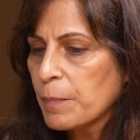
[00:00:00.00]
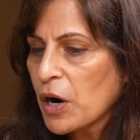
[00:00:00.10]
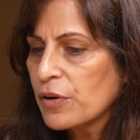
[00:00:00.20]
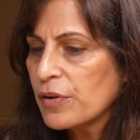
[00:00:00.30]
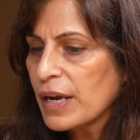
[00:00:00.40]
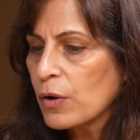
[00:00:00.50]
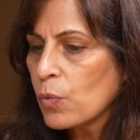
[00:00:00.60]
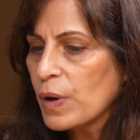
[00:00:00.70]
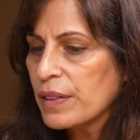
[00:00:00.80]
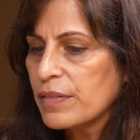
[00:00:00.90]
partnering
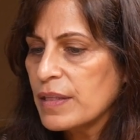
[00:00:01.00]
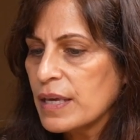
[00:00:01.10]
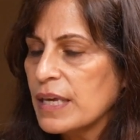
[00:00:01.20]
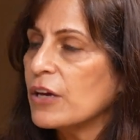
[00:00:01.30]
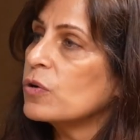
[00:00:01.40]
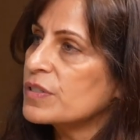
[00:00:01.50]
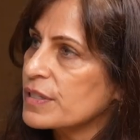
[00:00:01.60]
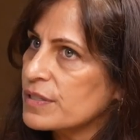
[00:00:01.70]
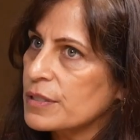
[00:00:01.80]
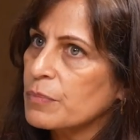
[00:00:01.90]
with the
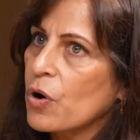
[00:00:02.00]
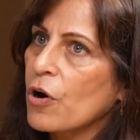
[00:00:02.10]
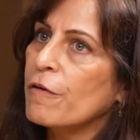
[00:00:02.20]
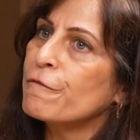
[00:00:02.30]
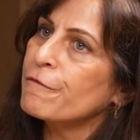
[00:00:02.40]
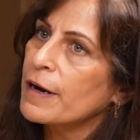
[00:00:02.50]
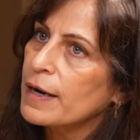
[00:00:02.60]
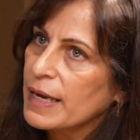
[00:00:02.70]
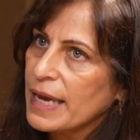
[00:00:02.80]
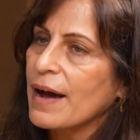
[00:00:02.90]
ecosystem of
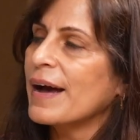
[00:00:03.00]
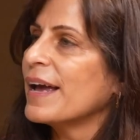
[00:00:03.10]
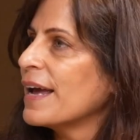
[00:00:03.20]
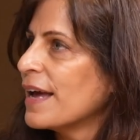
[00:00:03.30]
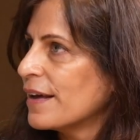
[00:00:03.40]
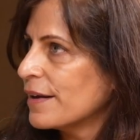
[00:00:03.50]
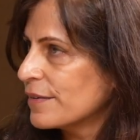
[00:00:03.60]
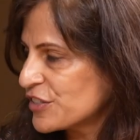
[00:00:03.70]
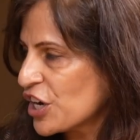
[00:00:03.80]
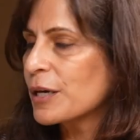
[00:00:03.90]
AI
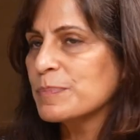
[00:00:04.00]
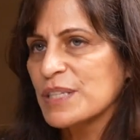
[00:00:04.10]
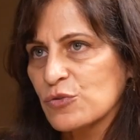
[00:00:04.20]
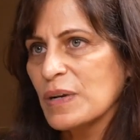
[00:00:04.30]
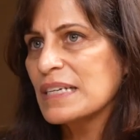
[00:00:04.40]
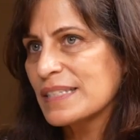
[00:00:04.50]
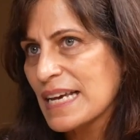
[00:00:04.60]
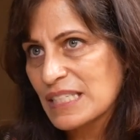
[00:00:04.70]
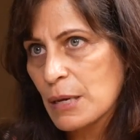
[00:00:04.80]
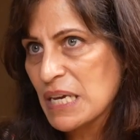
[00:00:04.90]
startups as well as
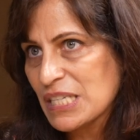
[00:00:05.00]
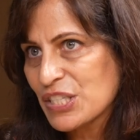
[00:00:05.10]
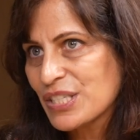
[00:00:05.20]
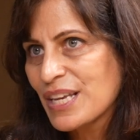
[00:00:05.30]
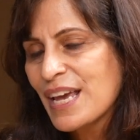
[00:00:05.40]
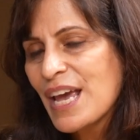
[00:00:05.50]
SMEs.